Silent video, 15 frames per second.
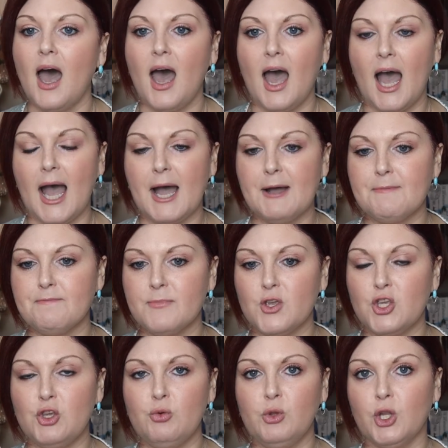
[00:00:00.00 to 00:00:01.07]

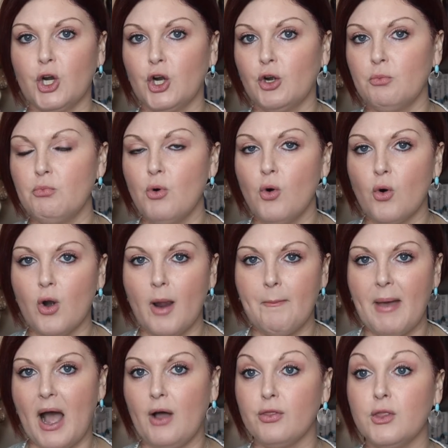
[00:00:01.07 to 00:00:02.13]
You learn more
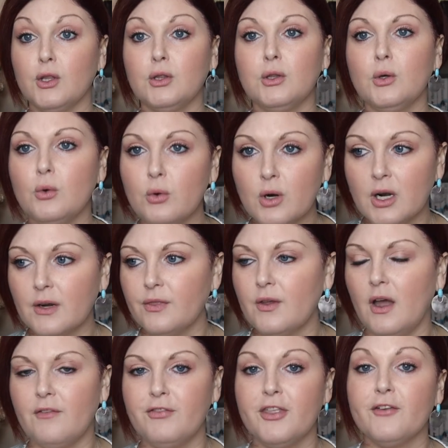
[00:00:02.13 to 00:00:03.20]
about the lore
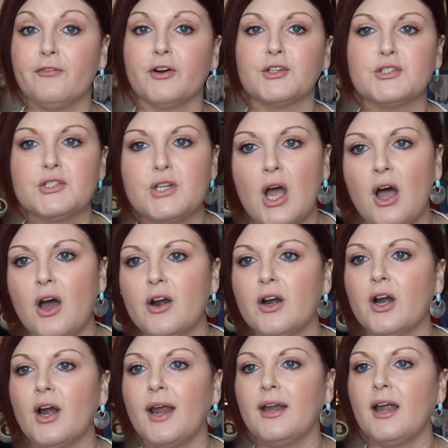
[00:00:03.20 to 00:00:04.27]
of the first
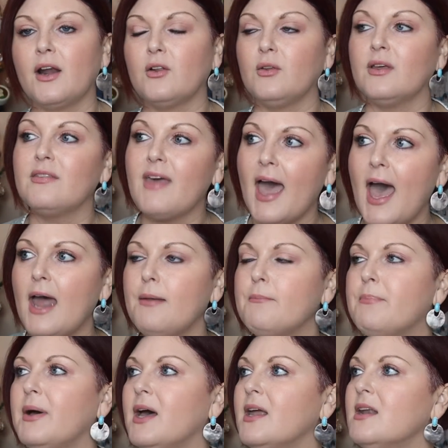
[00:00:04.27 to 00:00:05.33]
daughter, and not only
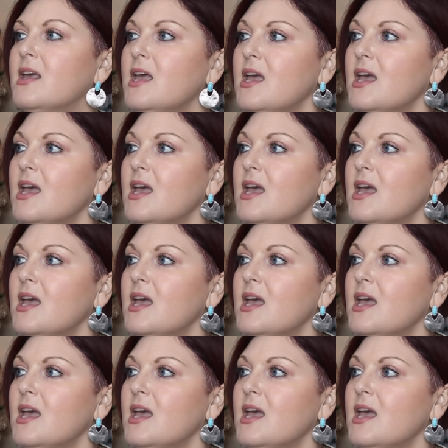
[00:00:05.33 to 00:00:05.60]
that, but